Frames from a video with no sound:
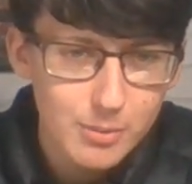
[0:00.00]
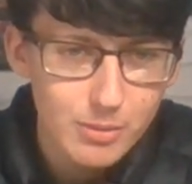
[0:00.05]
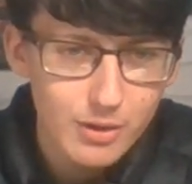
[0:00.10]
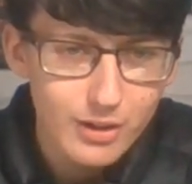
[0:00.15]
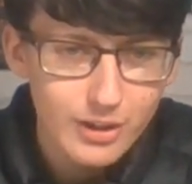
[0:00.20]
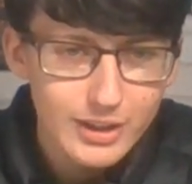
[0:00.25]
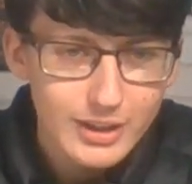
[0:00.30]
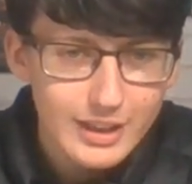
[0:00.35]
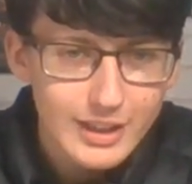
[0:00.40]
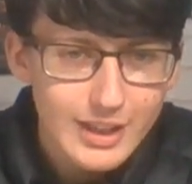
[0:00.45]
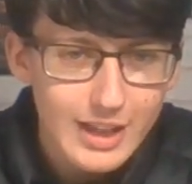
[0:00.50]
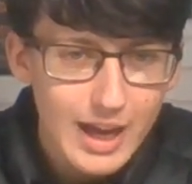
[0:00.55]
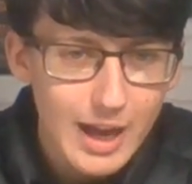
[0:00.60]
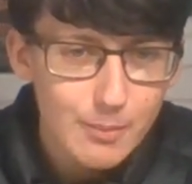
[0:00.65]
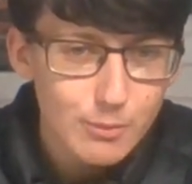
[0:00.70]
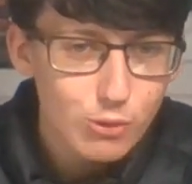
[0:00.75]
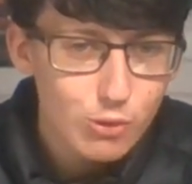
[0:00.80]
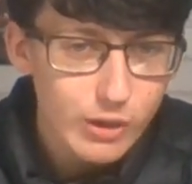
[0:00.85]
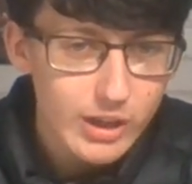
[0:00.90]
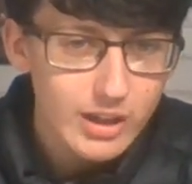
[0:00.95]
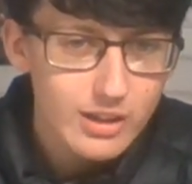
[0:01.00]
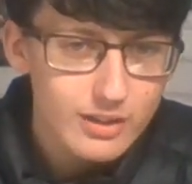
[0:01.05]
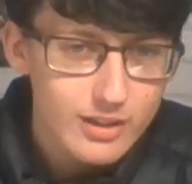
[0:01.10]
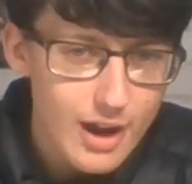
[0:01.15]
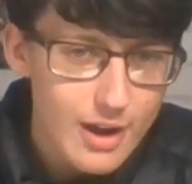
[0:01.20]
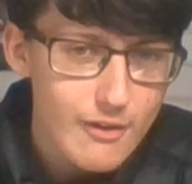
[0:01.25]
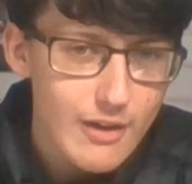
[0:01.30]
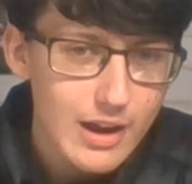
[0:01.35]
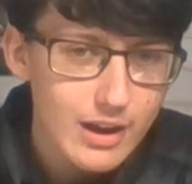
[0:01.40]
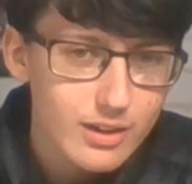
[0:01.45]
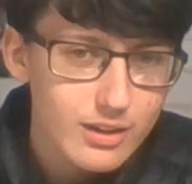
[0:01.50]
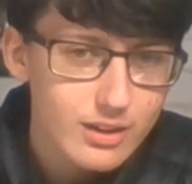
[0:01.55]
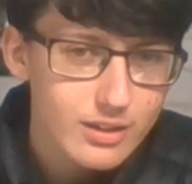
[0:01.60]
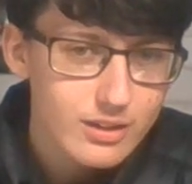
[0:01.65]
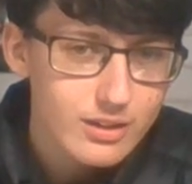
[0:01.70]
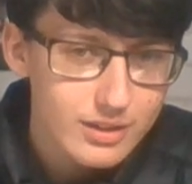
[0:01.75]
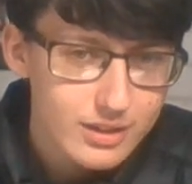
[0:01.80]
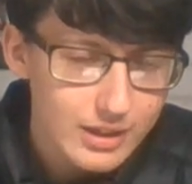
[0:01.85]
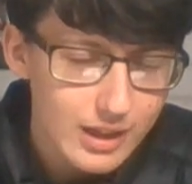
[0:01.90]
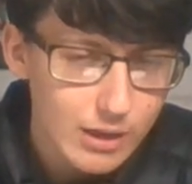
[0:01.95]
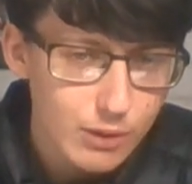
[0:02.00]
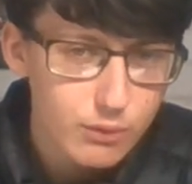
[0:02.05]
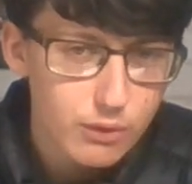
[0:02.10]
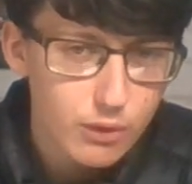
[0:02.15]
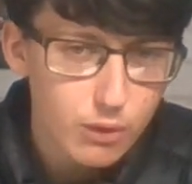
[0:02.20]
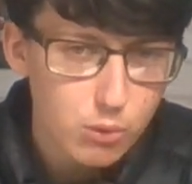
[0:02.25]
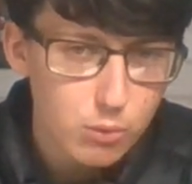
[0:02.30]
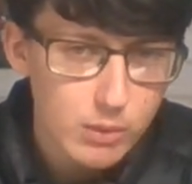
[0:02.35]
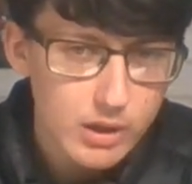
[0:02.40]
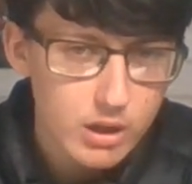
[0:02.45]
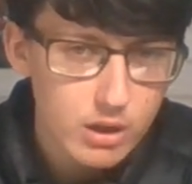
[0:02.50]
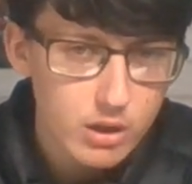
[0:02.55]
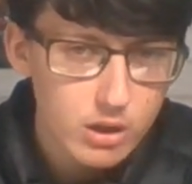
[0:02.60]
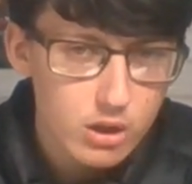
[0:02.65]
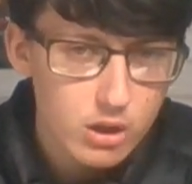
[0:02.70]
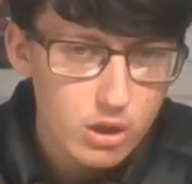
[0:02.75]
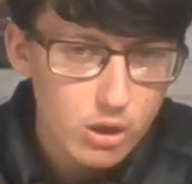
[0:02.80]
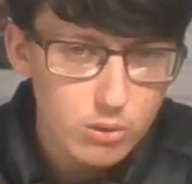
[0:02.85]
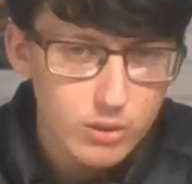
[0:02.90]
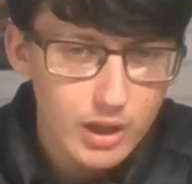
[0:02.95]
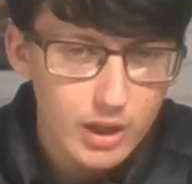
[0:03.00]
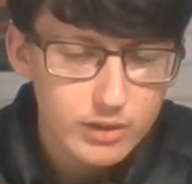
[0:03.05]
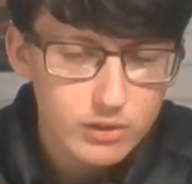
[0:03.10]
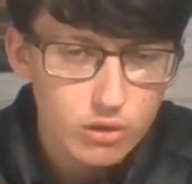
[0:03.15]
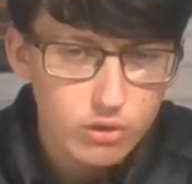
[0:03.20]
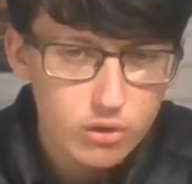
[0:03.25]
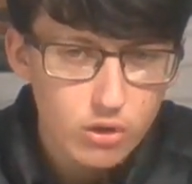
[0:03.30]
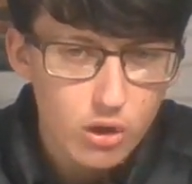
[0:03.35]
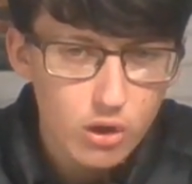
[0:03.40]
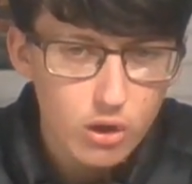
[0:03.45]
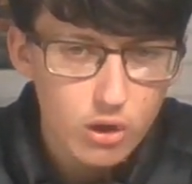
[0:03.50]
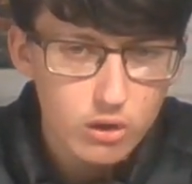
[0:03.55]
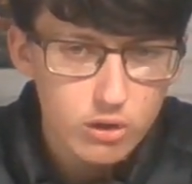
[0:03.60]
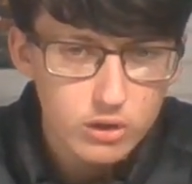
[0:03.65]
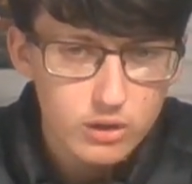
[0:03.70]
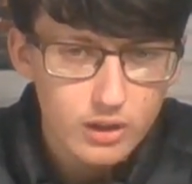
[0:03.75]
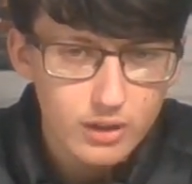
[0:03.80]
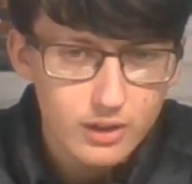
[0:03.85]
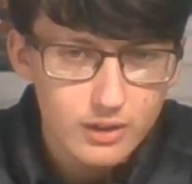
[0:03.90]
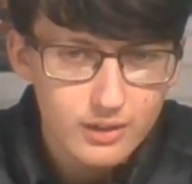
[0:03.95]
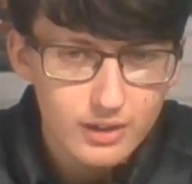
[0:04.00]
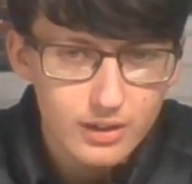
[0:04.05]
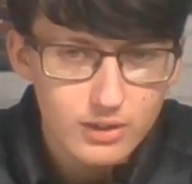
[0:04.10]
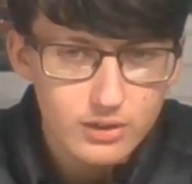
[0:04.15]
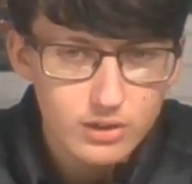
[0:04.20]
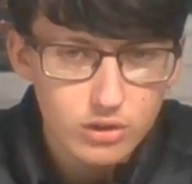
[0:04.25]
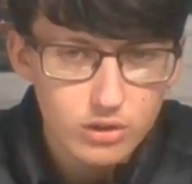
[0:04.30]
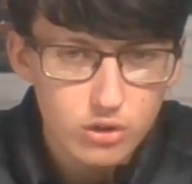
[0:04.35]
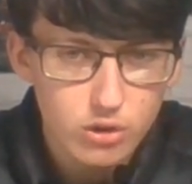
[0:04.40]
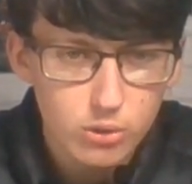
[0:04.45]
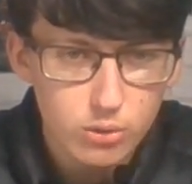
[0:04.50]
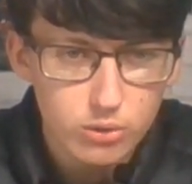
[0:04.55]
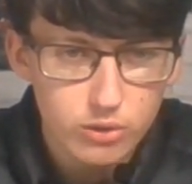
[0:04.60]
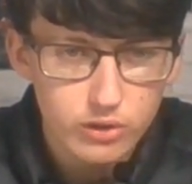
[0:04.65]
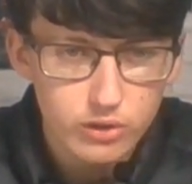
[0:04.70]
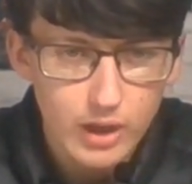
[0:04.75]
But I'm quick, direct, skillful winger who likes to score and assist goals.